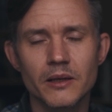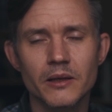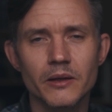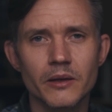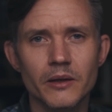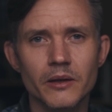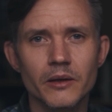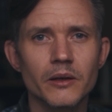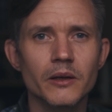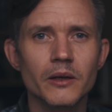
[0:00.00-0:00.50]

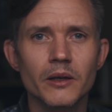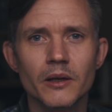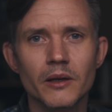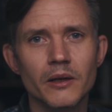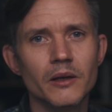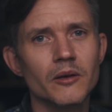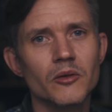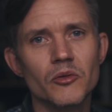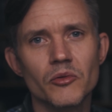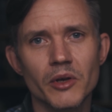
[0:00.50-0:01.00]
than
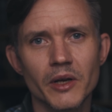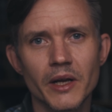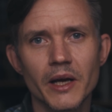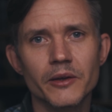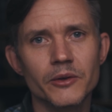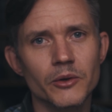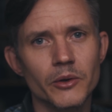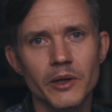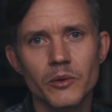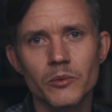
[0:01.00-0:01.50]
than
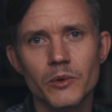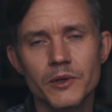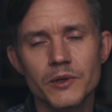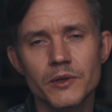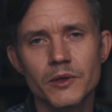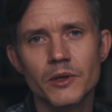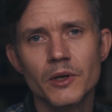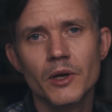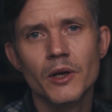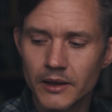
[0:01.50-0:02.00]
I thought it
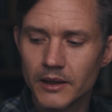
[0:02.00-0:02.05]
was.